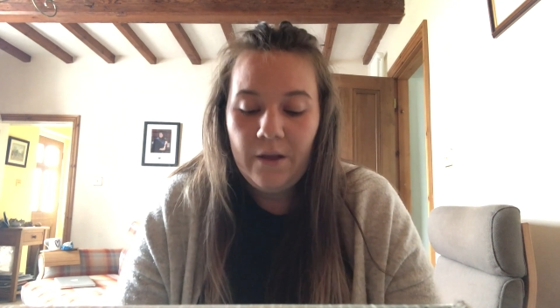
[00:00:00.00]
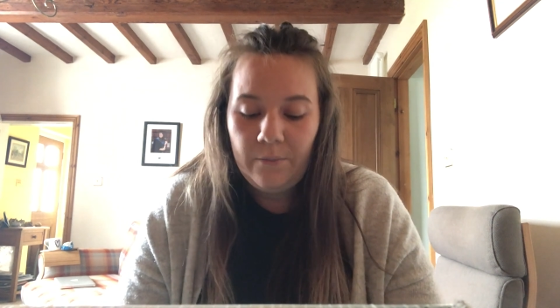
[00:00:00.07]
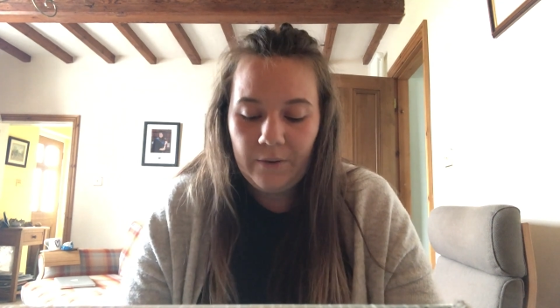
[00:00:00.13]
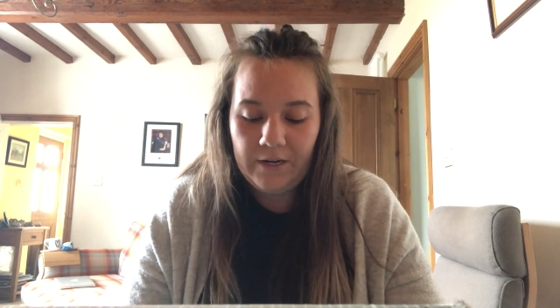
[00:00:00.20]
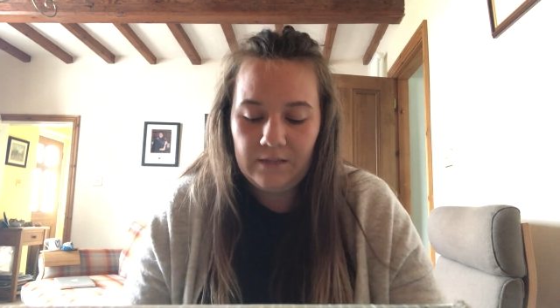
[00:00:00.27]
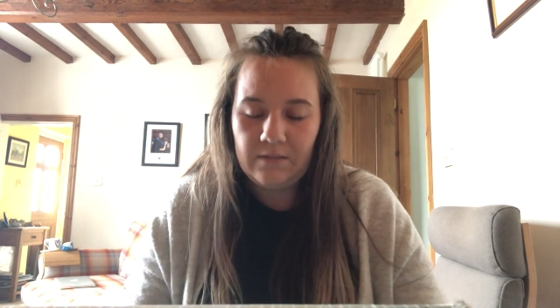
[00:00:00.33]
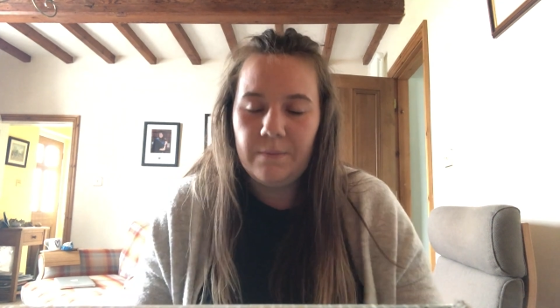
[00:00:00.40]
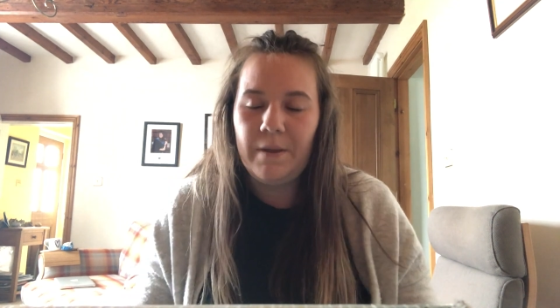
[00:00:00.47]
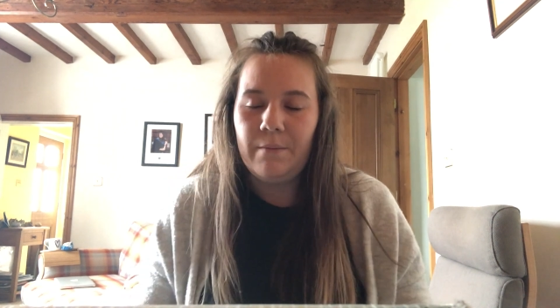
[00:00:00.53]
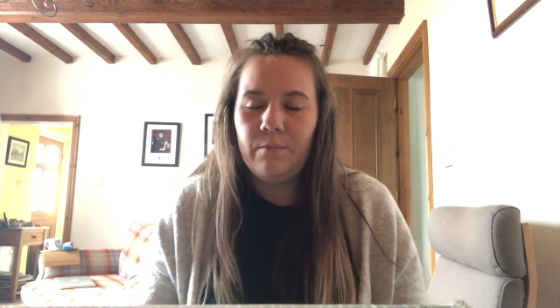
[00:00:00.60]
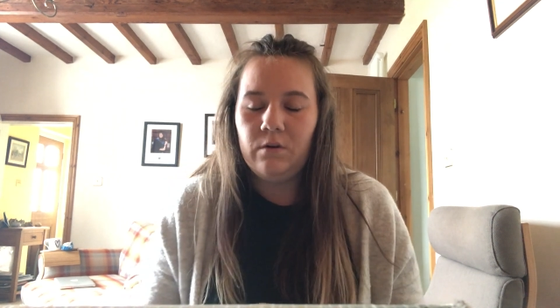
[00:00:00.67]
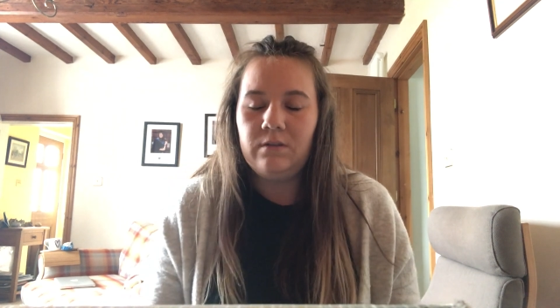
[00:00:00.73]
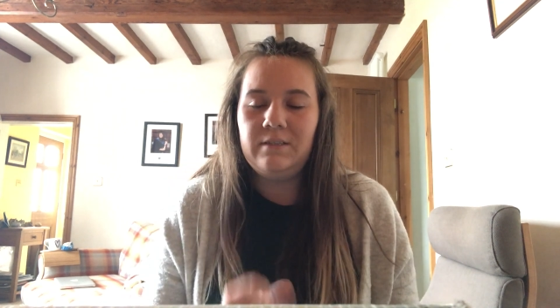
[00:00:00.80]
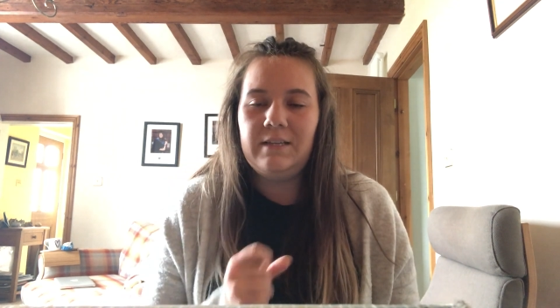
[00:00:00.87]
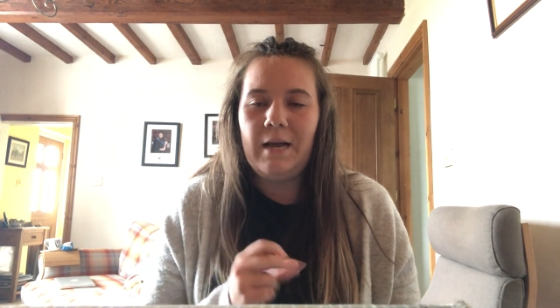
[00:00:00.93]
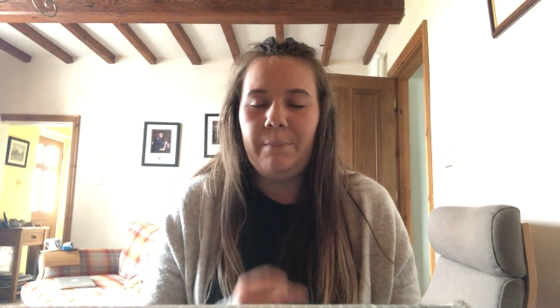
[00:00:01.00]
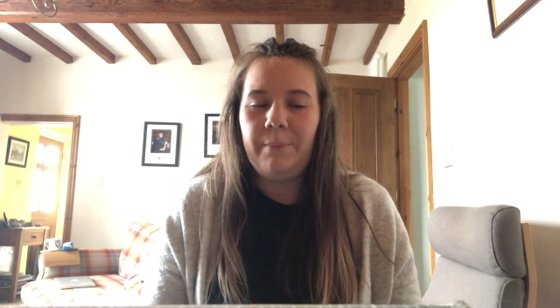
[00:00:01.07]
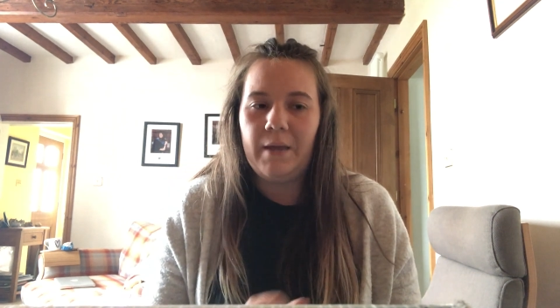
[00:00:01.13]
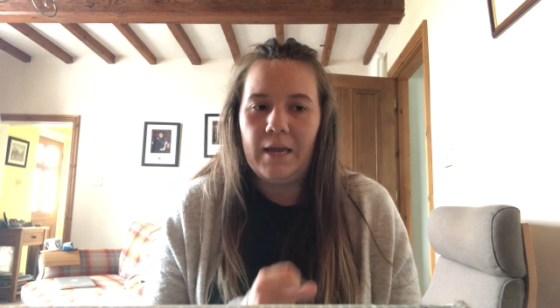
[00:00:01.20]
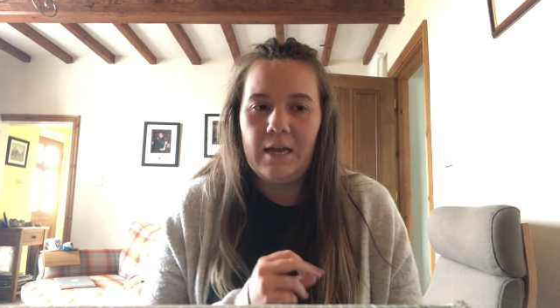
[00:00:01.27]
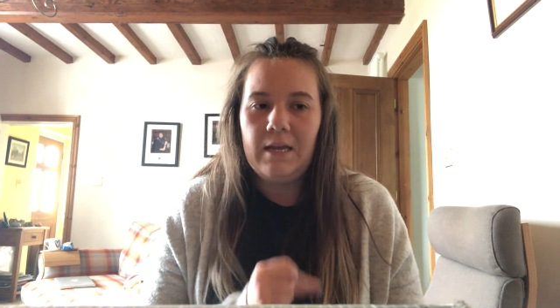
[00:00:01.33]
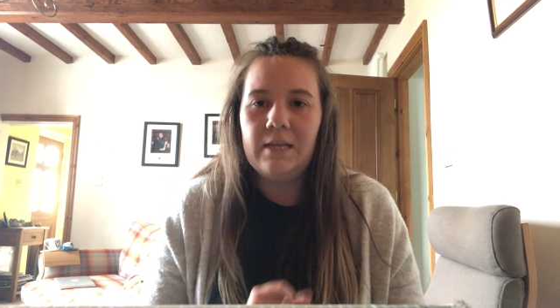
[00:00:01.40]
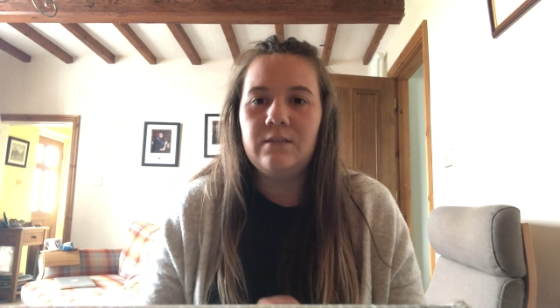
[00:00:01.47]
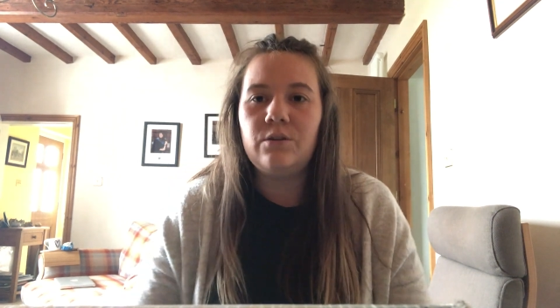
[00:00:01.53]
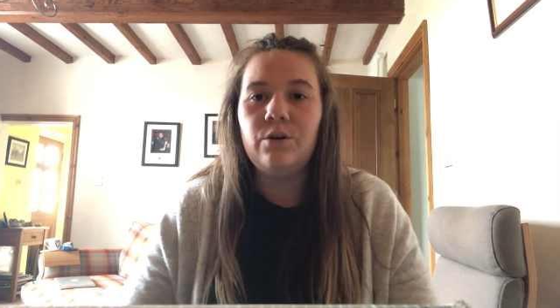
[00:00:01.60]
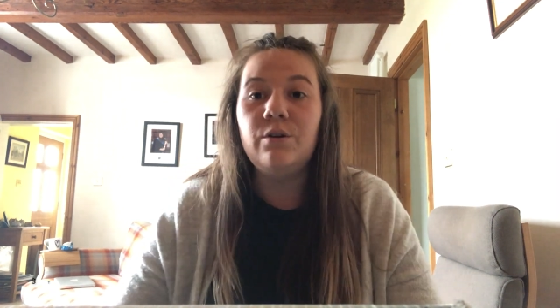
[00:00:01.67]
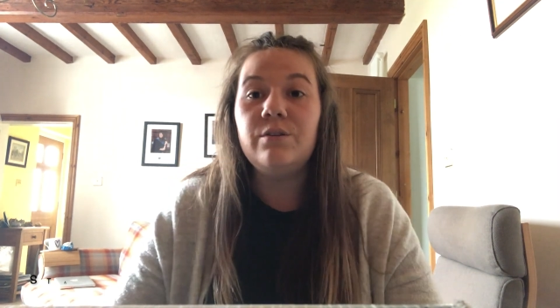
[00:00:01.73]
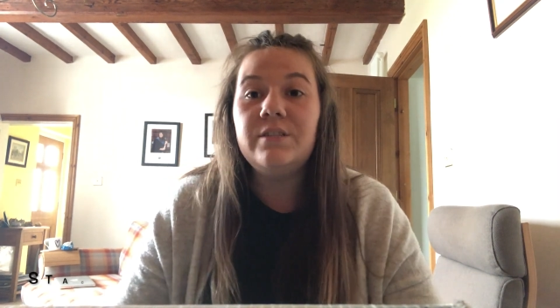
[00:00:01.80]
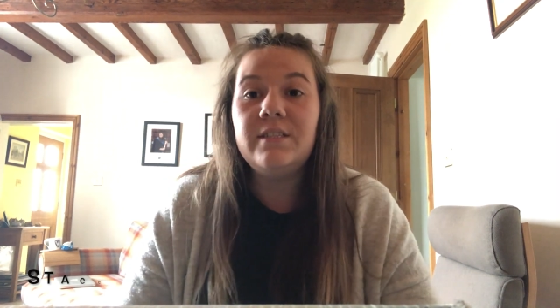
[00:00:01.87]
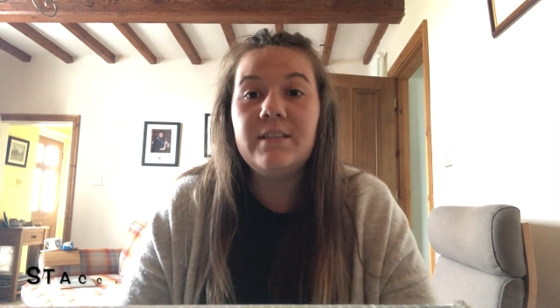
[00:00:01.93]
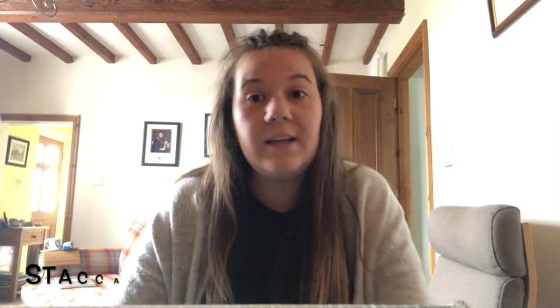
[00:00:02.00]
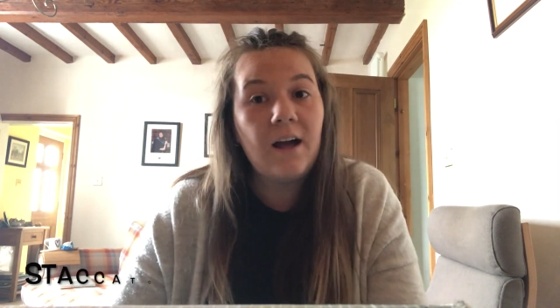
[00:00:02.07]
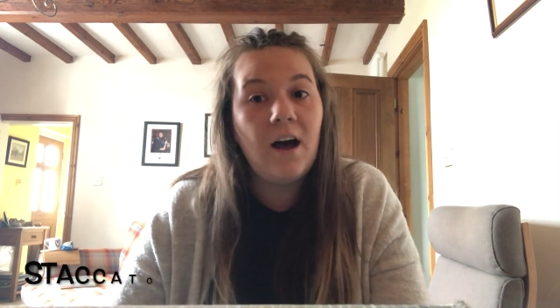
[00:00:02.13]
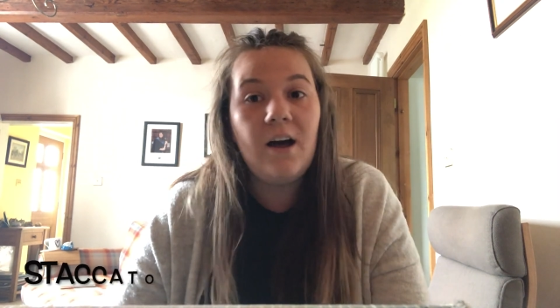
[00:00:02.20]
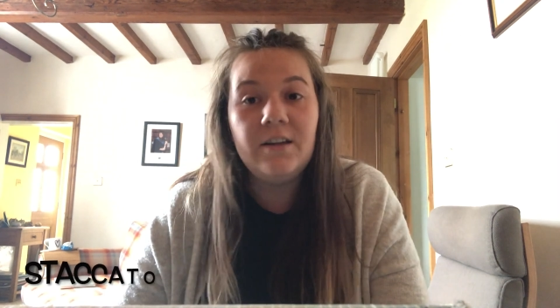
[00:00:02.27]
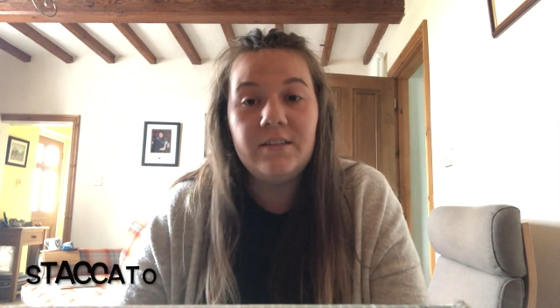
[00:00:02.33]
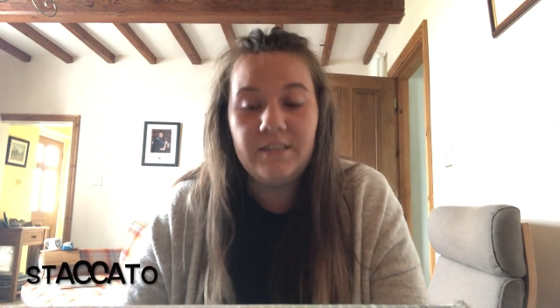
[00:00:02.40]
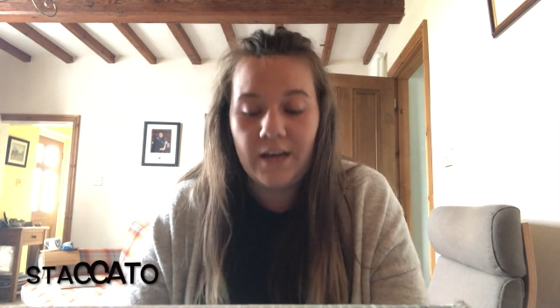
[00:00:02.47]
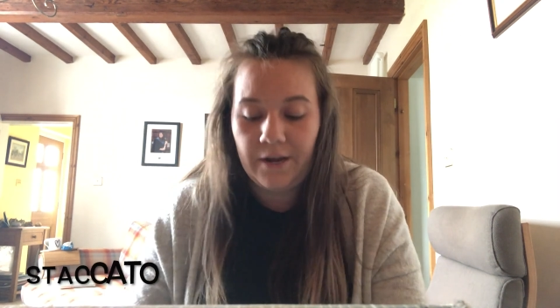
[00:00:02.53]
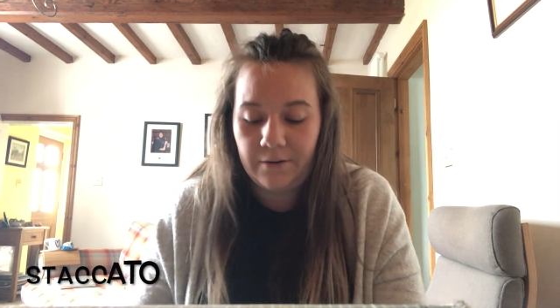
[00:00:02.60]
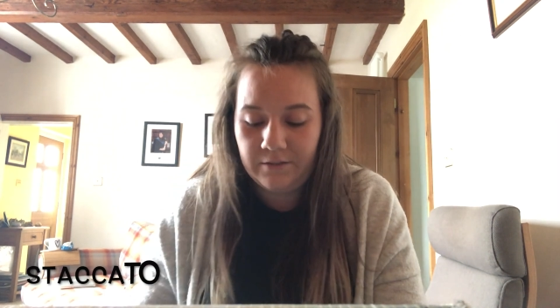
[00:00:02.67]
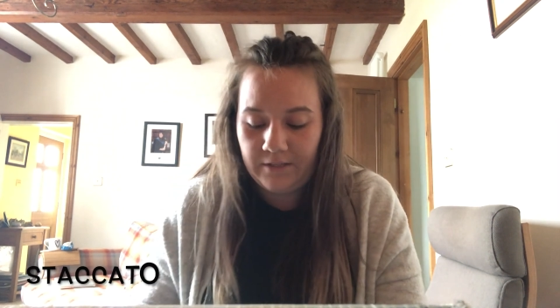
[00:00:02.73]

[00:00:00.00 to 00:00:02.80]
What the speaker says: When it's a bit more snappy, it's called staccato.